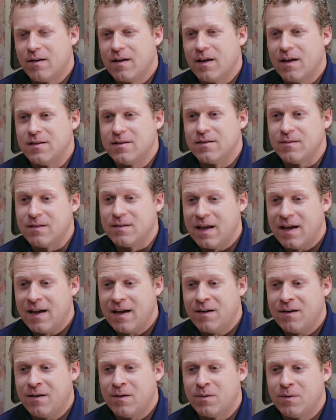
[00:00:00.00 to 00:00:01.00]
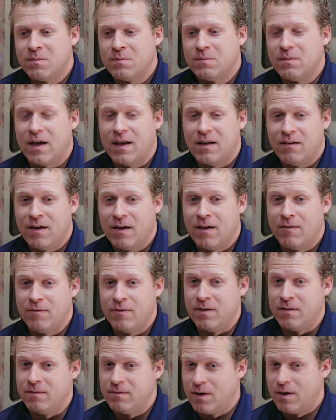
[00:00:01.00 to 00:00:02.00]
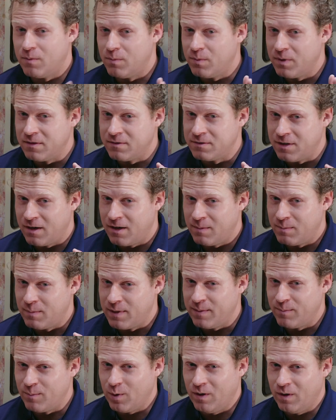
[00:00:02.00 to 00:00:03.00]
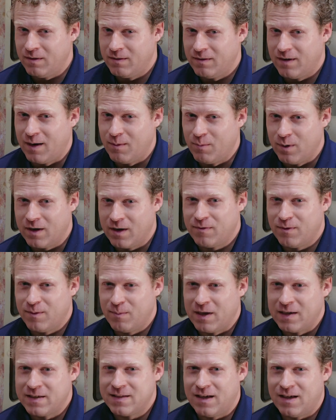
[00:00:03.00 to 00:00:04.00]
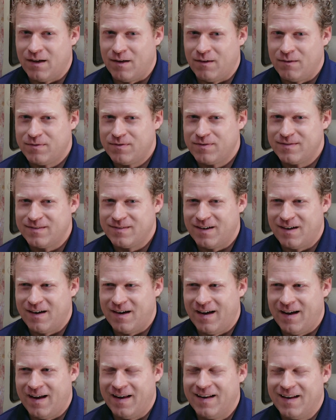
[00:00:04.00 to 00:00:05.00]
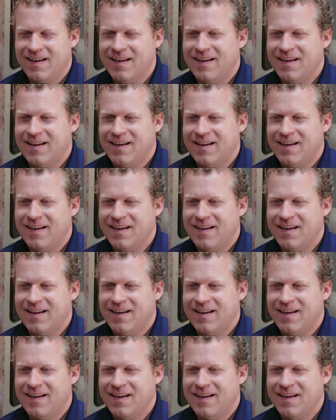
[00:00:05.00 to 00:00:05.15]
Okay, so now I don't have a real job anymore. Oh yeah, I work for myself, you're just a hangout. All right.